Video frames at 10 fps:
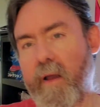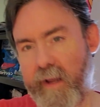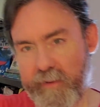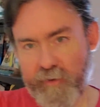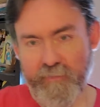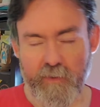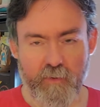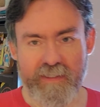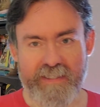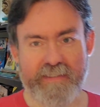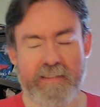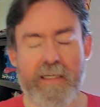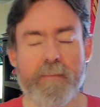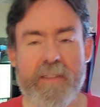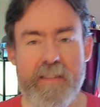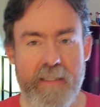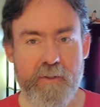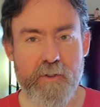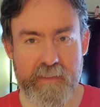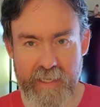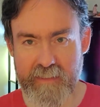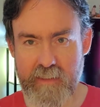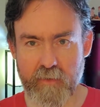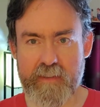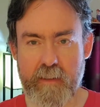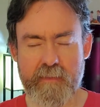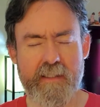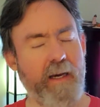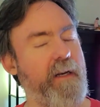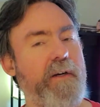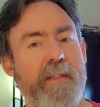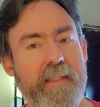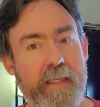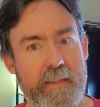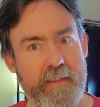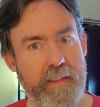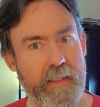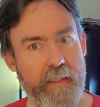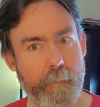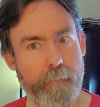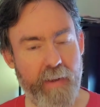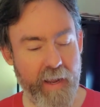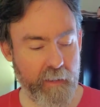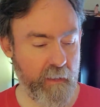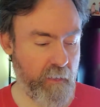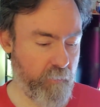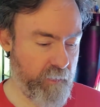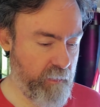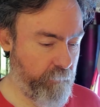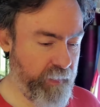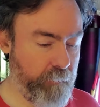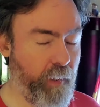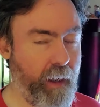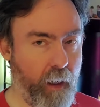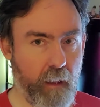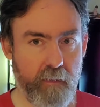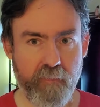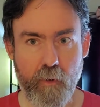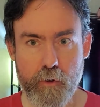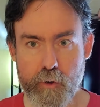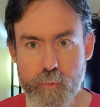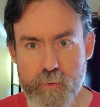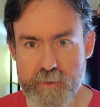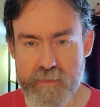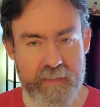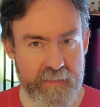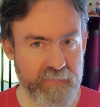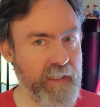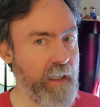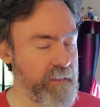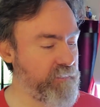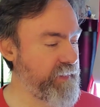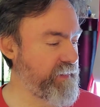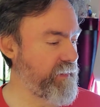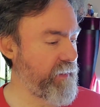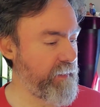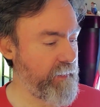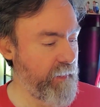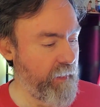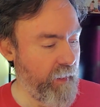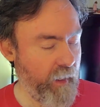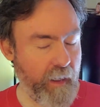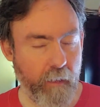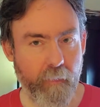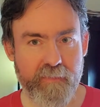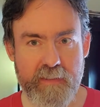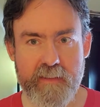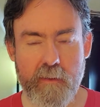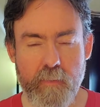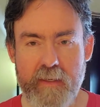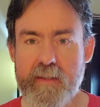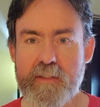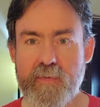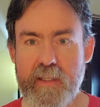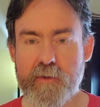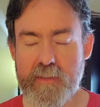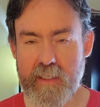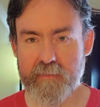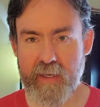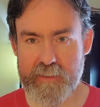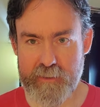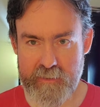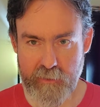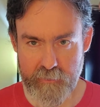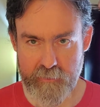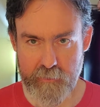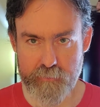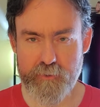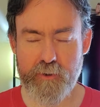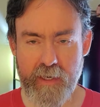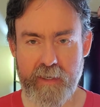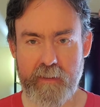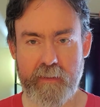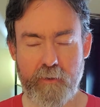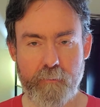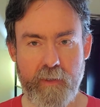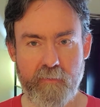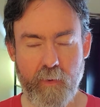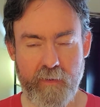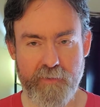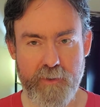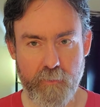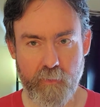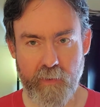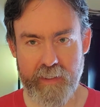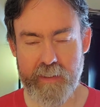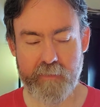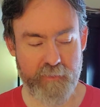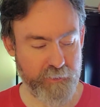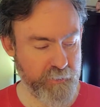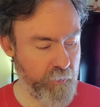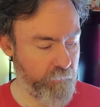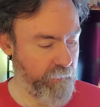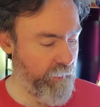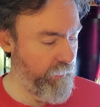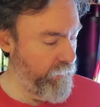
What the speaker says: Hey there, fellow classic comic collectors. As always, I'm Scott Harris King, and today I'm back with a big pile of loot that I've gotten recently. I've done so many of these videos that I've actually started to lose track a little bit of what I've shown and what I haven't shown.